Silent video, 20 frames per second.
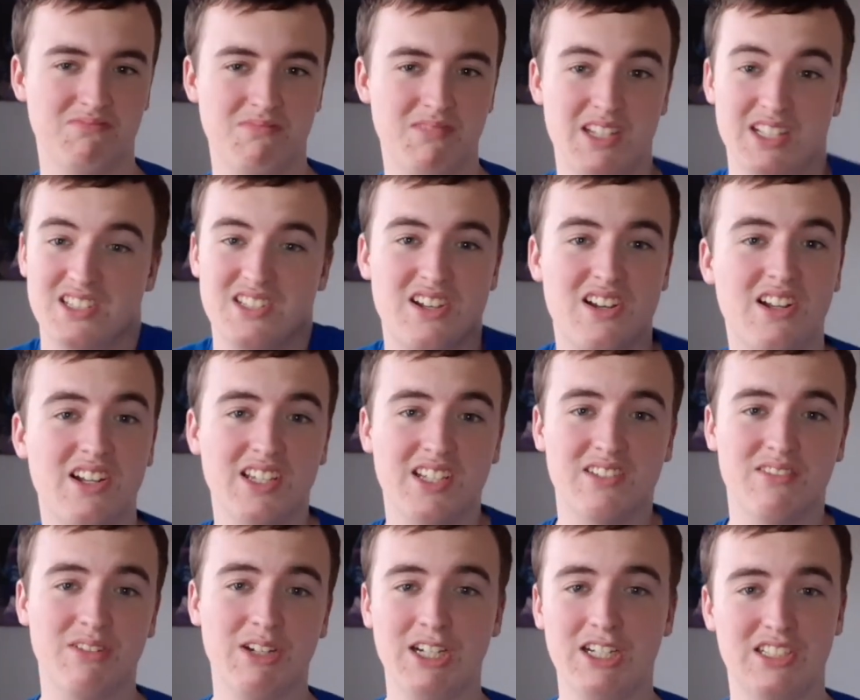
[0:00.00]
that's all I
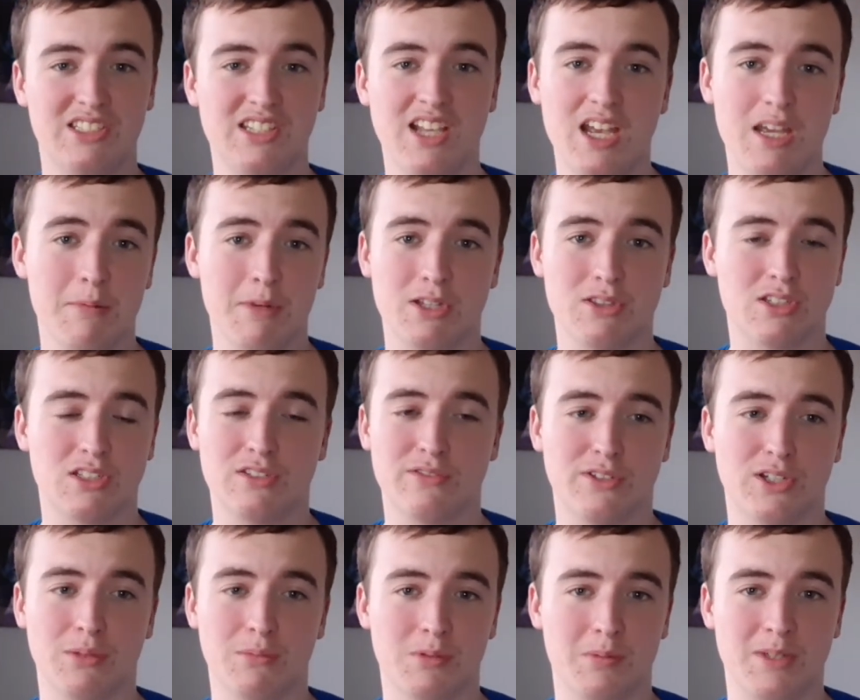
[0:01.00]
can really say about this
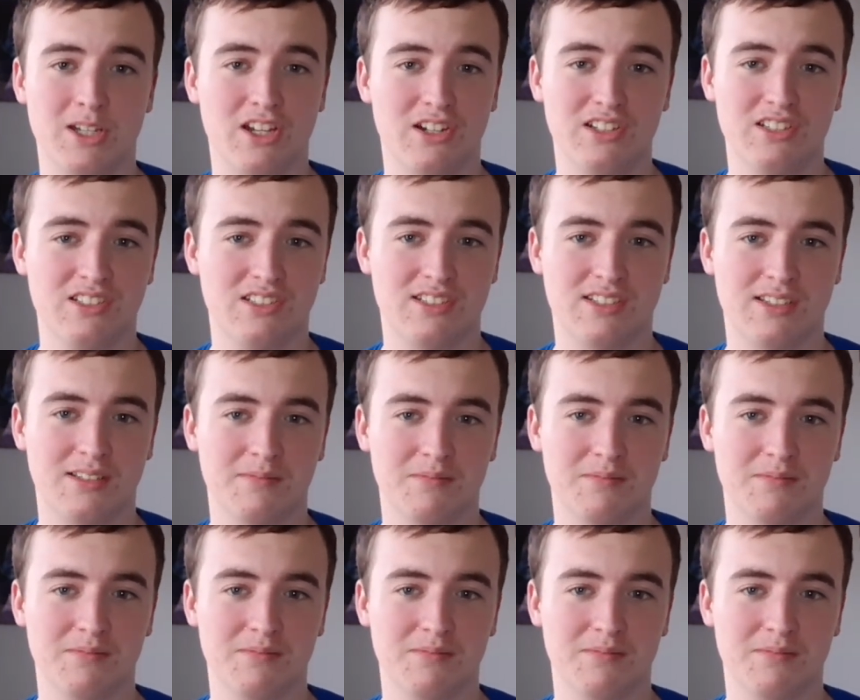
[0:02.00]
film, to be honest.